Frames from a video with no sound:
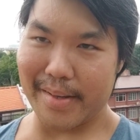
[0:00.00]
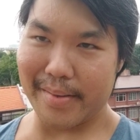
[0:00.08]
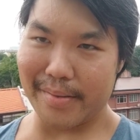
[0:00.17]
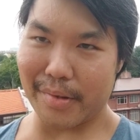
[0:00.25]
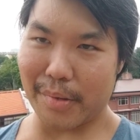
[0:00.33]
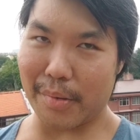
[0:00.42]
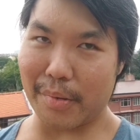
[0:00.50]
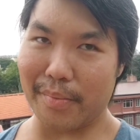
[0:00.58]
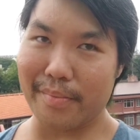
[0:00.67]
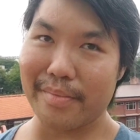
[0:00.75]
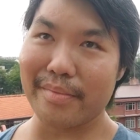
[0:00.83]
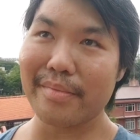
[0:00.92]
So
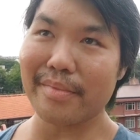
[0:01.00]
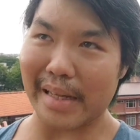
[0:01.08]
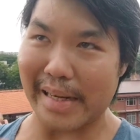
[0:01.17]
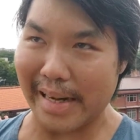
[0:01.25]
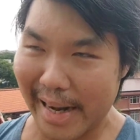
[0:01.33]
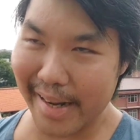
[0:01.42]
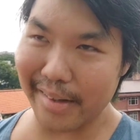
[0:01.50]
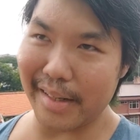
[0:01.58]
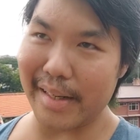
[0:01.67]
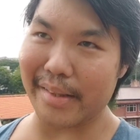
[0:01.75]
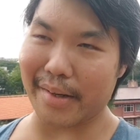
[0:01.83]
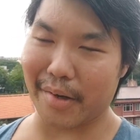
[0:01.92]
the nail
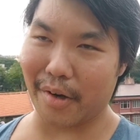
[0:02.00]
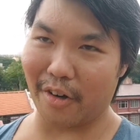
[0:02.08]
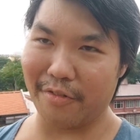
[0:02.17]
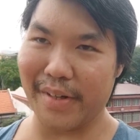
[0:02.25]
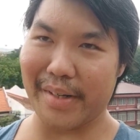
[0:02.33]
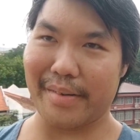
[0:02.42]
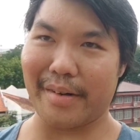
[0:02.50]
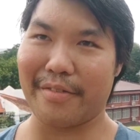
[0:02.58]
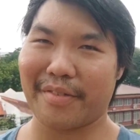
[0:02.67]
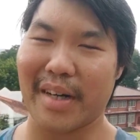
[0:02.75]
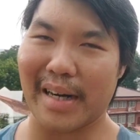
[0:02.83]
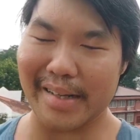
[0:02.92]
in the coffin of
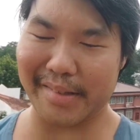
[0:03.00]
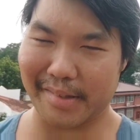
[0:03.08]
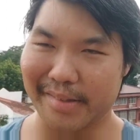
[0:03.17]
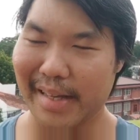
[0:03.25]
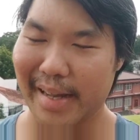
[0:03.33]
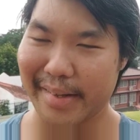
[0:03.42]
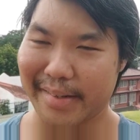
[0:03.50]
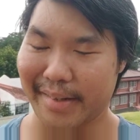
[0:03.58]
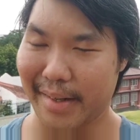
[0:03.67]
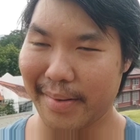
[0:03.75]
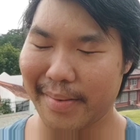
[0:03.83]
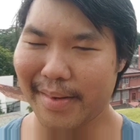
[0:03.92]
class
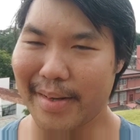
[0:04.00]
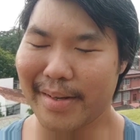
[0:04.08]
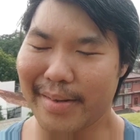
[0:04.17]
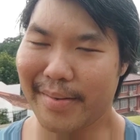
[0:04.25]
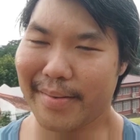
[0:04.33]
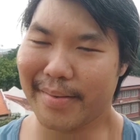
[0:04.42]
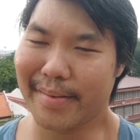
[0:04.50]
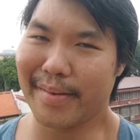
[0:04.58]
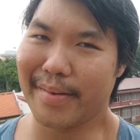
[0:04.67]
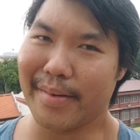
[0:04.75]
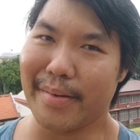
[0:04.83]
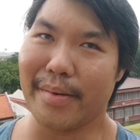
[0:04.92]
society,
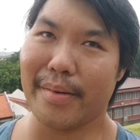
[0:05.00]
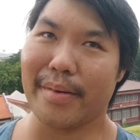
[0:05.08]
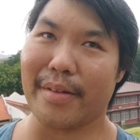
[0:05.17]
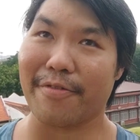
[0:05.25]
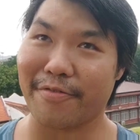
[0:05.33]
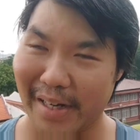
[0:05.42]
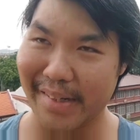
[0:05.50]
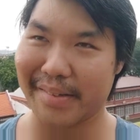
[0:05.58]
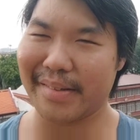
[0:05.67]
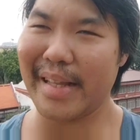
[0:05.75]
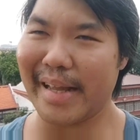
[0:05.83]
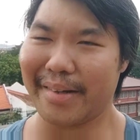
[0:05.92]
the first
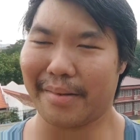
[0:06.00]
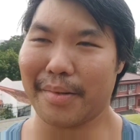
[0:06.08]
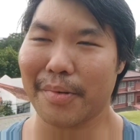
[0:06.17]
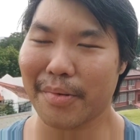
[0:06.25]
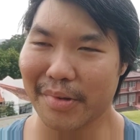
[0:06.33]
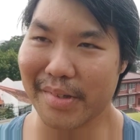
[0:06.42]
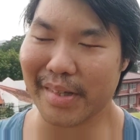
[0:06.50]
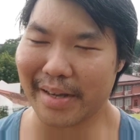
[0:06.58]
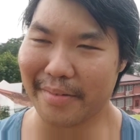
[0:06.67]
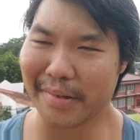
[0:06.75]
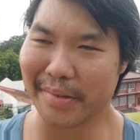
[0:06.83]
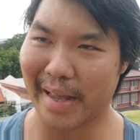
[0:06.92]
nail, you could say,
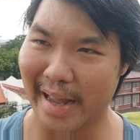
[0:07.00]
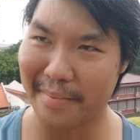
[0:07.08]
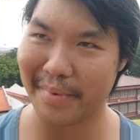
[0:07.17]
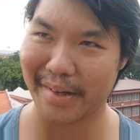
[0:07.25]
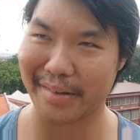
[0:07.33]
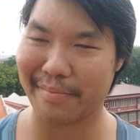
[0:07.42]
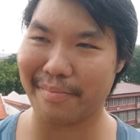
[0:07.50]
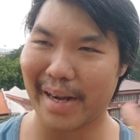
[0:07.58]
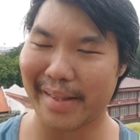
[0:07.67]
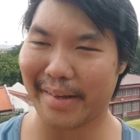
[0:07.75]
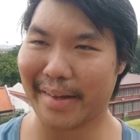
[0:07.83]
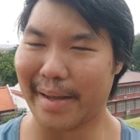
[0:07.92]
was hammered by
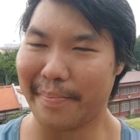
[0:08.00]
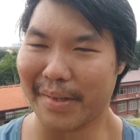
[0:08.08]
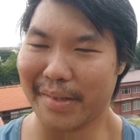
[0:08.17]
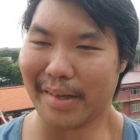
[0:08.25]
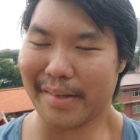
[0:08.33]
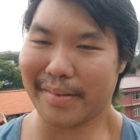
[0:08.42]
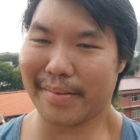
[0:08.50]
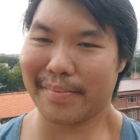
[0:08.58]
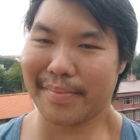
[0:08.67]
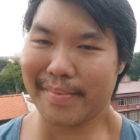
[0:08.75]
the capitalists.